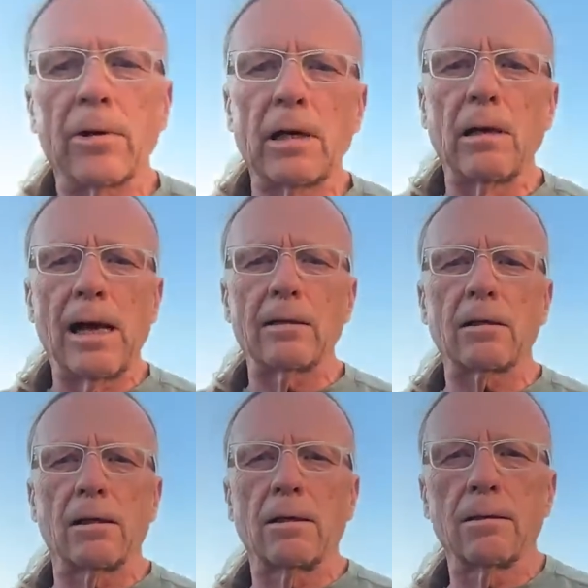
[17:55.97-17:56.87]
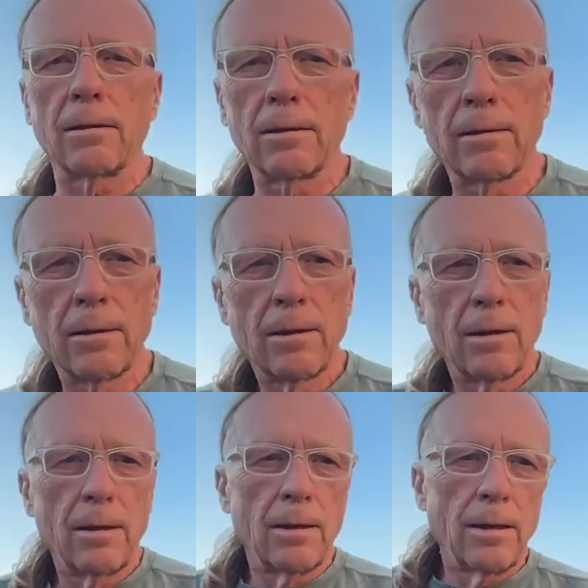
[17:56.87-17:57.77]
in Alaska.
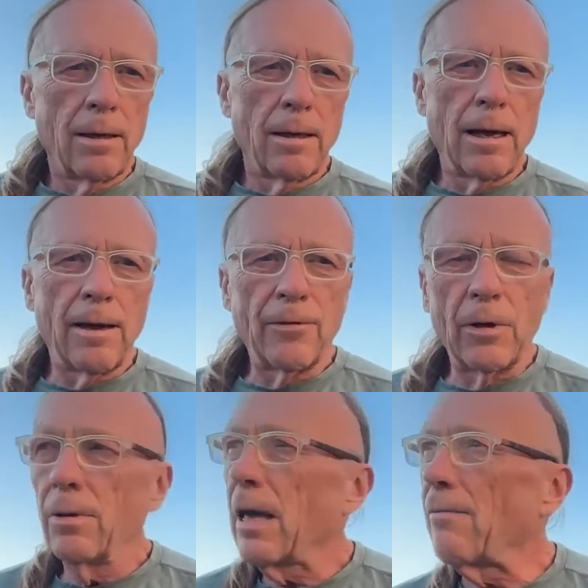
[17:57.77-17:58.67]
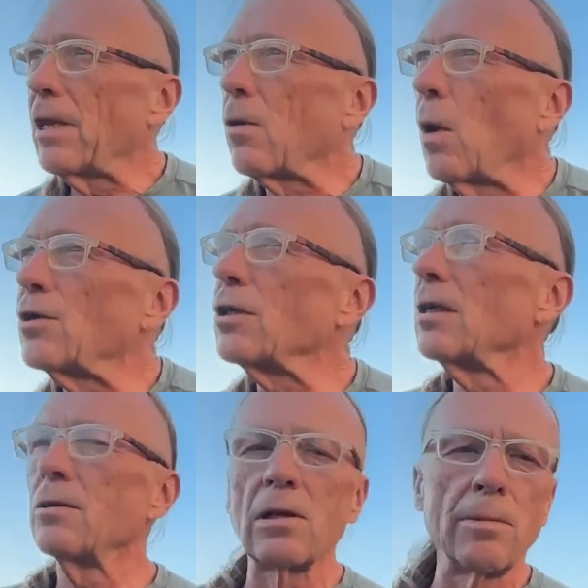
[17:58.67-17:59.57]
Hey, if you have any
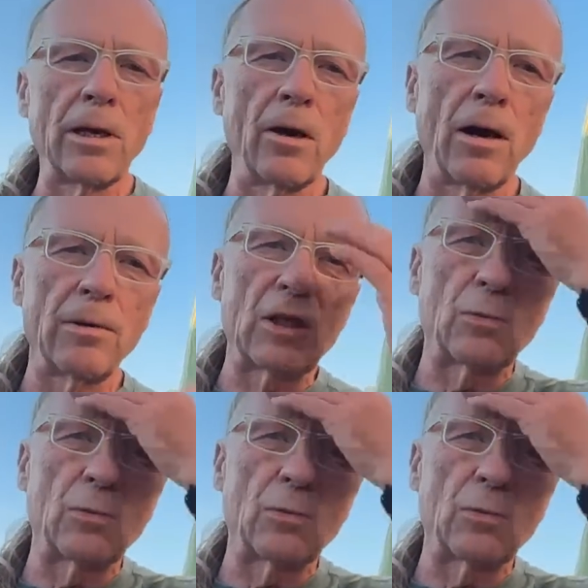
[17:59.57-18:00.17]
questions, let me know. I was just